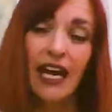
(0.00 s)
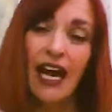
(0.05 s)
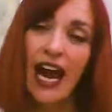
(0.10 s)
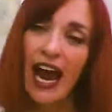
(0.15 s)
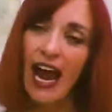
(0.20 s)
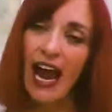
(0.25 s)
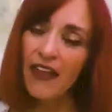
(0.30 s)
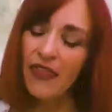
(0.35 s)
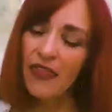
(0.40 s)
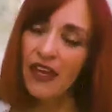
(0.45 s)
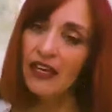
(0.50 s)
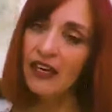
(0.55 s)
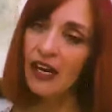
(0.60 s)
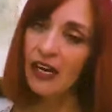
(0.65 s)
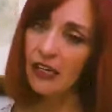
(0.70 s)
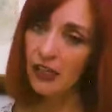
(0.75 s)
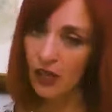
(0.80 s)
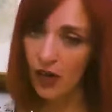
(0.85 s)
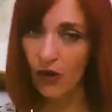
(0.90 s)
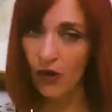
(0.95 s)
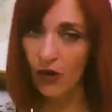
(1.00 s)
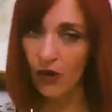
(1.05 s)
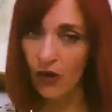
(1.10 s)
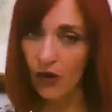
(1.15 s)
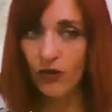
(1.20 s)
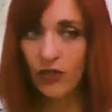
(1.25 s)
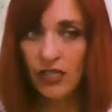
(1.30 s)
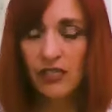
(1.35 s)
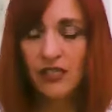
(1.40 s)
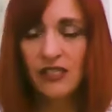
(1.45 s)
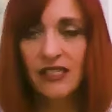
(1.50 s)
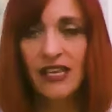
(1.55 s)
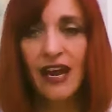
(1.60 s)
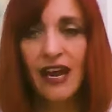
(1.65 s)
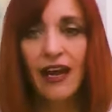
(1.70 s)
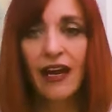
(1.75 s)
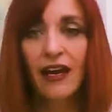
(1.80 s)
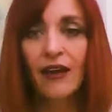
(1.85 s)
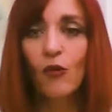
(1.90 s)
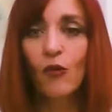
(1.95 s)
And then I noticed that
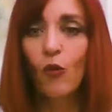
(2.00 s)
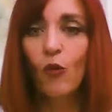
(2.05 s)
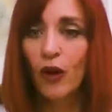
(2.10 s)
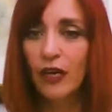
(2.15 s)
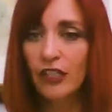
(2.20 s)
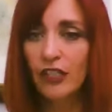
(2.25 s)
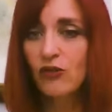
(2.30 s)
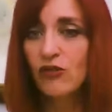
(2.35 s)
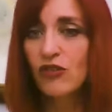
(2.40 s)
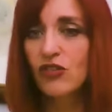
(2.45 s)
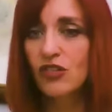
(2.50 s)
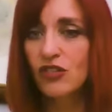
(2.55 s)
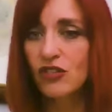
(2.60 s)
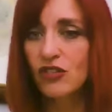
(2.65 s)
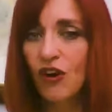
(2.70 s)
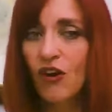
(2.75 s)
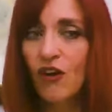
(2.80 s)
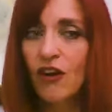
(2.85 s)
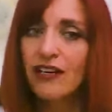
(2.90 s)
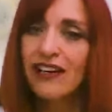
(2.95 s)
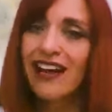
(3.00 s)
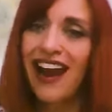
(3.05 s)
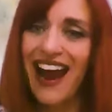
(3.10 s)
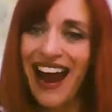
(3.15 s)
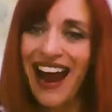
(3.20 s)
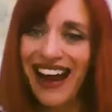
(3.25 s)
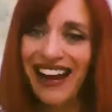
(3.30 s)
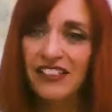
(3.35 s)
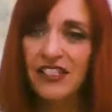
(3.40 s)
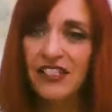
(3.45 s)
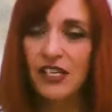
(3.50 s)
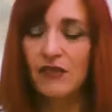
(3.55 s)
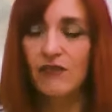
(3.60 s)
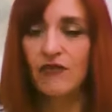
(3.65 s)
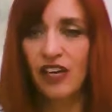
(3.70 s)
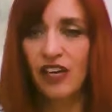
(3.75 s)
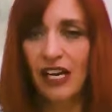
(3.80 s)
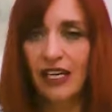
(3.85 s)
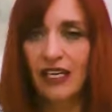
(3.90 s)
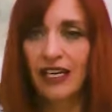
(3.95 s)
when you start
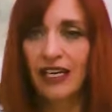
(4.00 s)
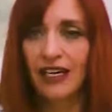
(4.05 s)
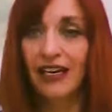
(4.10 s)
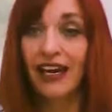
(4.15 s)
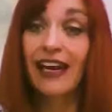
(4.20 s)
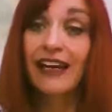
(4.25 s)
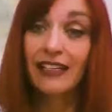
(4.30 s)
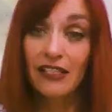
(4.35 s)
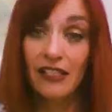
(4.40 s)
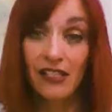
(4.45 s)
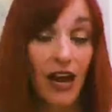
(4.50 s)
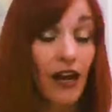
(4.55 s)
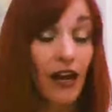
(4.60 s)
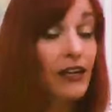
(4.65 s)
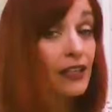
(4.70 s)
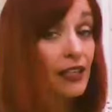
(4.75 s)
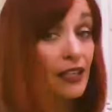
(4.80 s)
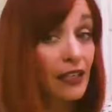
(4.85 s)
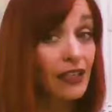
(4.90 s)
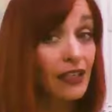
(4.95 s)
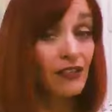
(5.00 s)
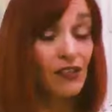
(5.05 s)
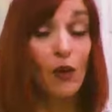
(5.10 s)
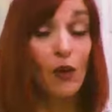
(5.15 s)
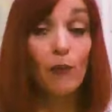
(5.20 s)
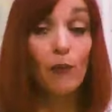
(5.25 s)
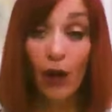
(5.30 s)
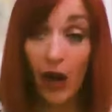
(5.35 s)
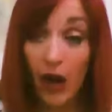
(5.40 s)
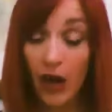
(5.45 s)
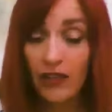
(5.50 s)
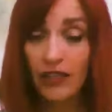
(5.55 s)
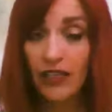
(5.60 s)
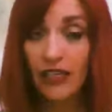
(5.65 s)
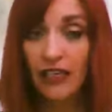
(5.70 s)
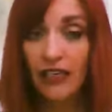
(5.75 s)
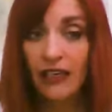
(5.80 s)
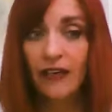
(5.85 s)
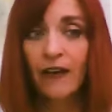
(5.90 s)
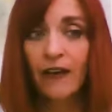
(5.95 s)
activating anxiety in the
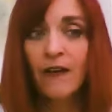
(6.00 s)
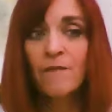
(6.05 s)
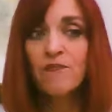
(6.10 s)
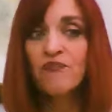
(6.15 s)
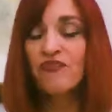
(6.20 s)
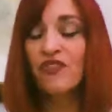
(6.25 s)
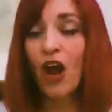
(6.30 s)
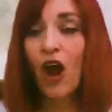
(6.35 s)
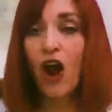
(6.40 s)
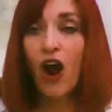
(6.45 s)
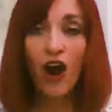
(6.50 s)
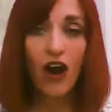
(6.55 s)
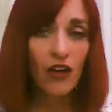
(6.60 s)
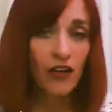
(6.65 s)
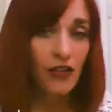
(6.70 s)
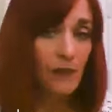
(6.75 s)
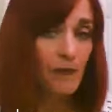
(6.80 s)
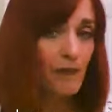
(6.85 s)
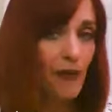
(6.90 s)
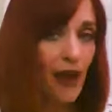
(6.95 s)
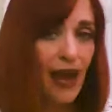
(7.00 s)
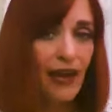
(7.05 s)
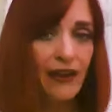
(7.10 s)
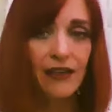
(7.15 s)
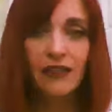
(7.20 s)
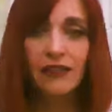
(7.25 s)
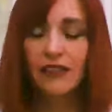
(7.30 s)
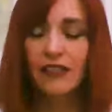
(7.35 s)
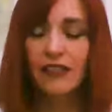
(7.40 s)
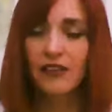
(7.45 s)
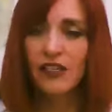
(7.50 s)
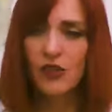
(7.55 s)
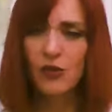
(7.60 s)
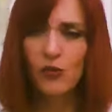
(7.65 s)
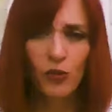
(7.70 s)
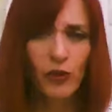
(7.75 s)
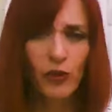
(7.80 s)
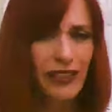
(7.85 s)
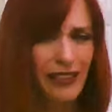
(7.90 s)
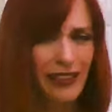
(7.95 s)
body, automatically these
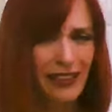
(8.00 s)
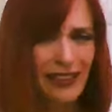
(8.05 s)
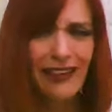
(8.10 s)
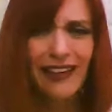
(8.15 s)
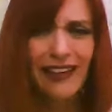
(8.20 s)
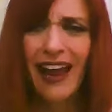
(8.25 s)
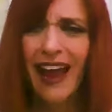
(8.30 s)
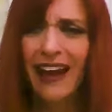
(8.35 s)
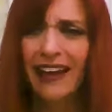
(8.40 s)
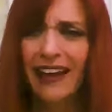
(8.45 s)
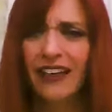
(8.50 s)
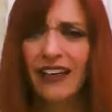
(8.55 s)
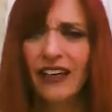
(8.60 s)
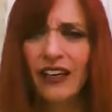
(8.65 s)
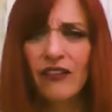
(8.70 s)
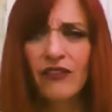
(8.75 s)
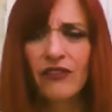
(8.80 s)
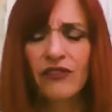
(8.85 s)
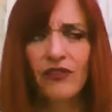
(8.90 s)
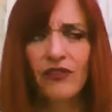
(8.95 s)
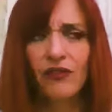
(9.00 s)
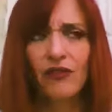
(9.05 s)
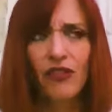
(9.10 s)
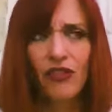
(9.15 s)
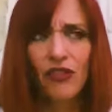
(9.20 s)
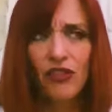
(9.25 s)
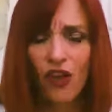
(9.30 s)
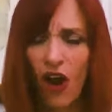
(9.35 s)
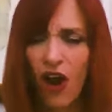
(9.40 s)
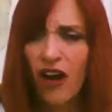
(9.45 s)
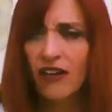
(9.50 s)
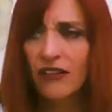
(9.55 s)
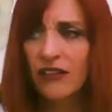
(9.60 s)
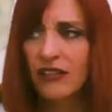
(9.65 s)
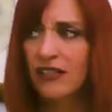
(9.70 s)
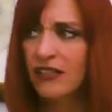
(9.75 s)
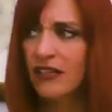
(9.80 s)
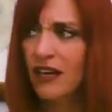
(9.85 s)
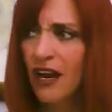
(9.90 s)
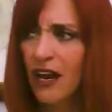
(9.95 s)
really negative
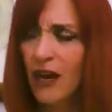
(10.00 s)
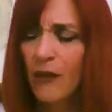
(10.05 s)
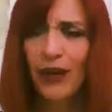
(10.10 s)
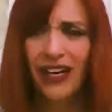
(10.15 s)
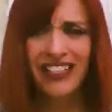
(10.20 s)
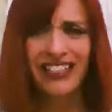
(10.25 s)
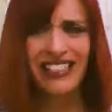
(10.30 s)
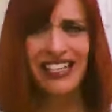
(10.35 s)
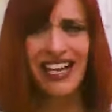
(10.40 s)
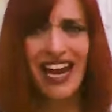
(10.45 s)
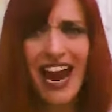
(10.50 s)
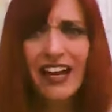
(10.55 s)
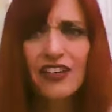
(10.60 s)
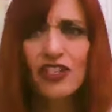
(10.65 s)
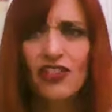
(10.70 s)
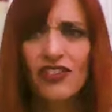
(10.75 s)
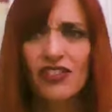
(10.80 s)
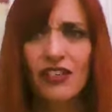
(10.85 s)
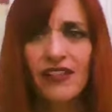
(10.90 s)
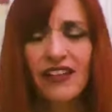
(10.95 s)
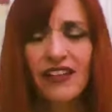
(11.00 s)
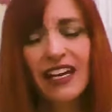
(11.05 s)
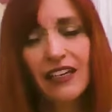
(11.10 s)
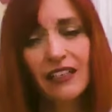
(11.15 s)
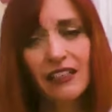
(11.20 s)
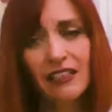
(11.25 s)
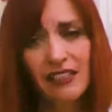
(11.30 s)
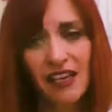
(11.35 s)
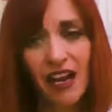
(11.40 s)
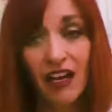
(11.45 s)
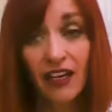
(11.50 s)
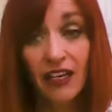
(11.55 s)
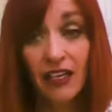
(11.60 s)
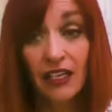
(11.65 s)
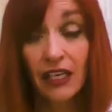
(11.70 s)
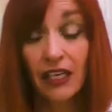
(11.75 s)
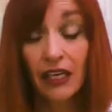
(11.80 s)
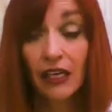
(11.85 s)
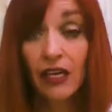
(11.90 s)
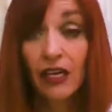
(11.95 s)
thoughts come attached to the
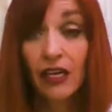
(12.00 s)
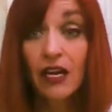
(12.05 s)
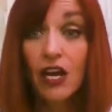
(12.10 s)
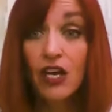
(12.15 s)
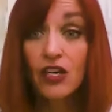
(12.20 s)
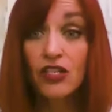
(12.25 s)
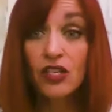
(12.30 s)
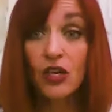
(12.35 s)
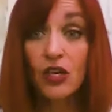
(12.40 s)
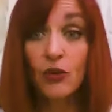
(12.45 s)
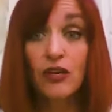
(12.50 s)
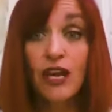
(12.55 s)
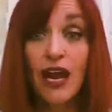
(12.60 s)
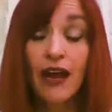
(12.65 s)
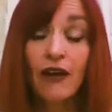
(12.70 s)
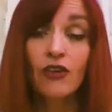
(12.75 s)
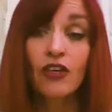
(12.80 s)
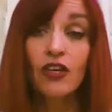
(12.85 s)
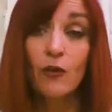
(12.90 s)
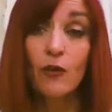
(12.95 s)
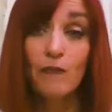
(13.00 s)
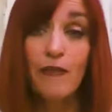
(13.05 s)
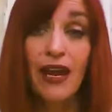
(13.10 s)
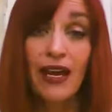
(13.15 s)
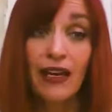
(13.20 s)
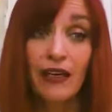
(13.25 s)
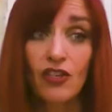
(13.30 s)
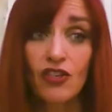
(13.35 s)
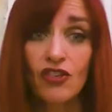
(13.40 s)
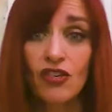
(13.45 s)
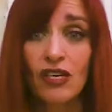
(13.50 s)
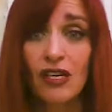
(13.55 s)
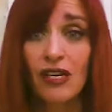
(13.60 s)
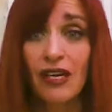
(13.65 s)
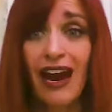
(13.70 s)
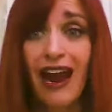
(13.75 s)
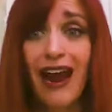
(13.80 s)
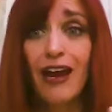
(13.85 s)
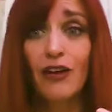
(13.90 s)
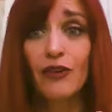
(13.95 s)
anxiety. So now you're managing
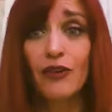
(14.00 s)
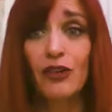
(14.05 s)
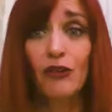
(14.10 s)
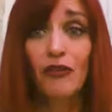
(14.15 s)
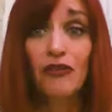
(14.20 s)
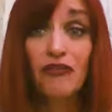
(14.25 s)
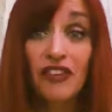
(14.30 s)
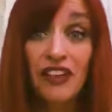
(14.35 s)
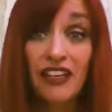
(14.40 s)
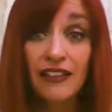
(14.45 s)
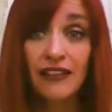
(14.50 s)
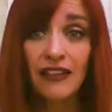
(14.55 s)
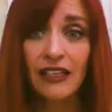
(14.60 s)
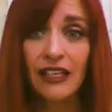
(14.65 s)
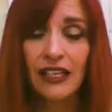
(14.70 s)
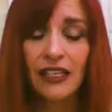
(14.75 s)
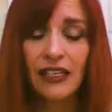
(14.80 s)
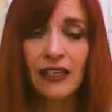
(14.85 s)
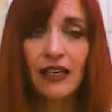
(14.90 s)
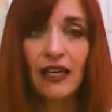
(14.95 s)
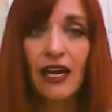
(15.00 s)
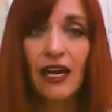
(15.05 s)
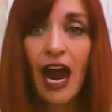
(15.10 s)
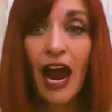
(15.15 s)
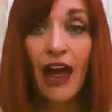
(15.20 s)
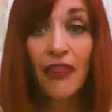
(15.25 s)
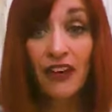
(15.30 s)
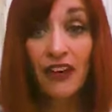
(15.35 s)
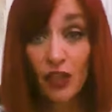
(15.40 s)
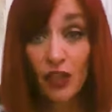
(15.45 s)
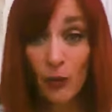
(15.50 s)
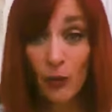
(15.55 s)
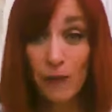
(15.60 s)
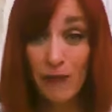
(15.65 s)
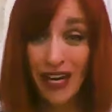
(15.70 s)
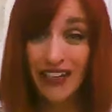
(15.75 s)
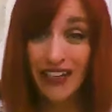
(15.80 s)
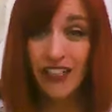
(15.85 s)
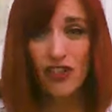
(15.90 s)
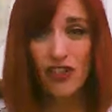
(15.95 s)
how you're feeling, and then you're
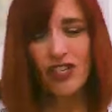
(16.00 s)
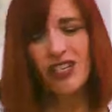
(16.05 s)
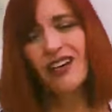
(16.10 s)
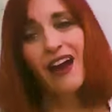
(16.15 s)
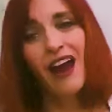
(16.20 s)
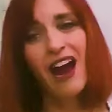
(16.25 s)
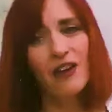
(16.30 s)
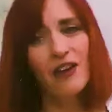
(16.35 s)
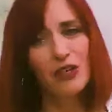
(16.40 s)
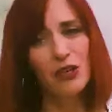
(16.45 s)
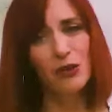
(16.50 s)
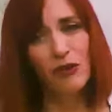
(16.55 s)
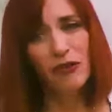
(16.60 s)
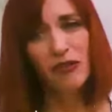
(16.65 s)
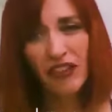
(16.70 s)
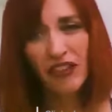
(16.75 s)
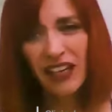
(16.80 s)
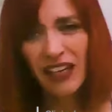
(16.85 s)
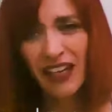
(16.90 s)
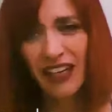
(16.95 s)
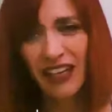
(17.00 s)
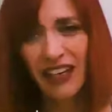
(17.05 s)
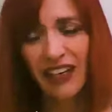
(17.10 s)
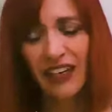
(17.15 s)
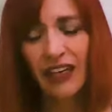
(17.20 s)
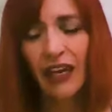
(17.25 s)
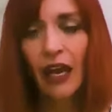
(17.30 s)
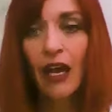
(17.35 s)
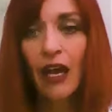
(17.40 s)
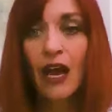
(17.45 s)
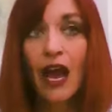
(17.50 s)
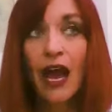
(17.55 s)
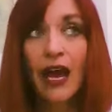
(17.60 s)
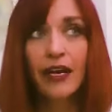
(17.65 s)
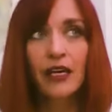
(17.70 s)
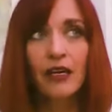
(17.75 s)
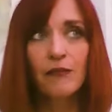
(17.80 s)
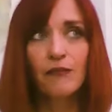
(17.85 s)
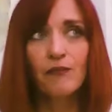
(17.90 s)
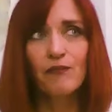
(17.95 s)
managing how you're thinking, and
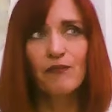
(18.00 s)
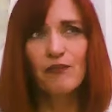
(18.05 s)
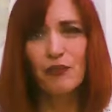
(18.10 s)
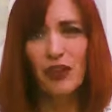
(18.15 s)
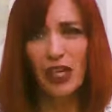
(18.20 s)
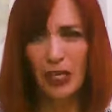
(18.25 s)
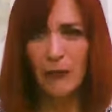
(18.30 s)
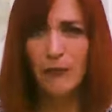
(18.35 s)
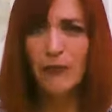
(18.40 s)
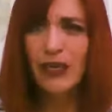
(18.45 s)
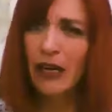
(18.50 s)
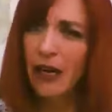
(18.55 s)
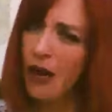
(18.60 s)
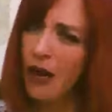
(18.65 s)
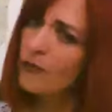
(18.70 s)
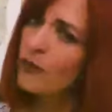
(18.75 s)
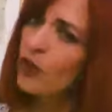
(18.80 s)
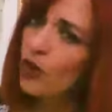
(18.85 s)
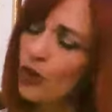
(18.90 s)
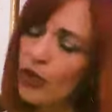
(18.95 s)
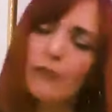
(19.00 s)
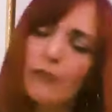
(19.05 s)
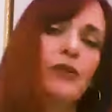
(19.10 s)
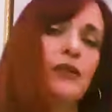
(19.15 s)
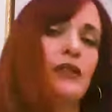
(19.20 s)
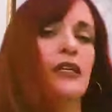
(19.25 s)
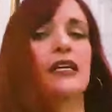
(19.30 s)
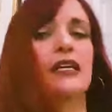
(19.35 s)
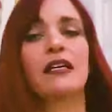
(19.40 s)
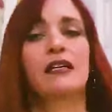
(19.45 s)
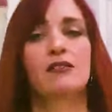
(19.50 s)
it can become crippling.